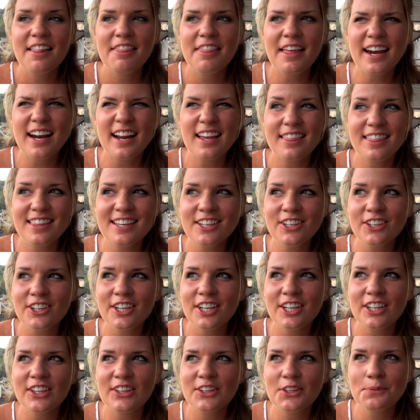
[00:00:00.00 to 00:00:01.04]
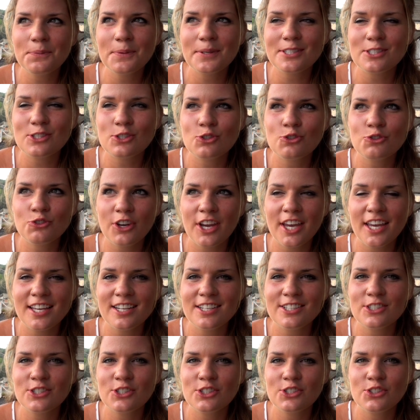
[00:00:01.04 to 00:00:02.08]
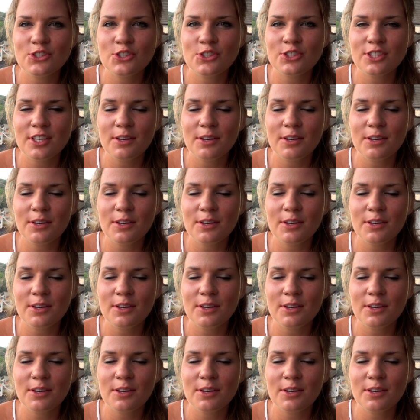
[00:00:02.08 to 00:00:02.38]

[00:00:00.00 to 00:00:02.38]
that I think are a little bit strange to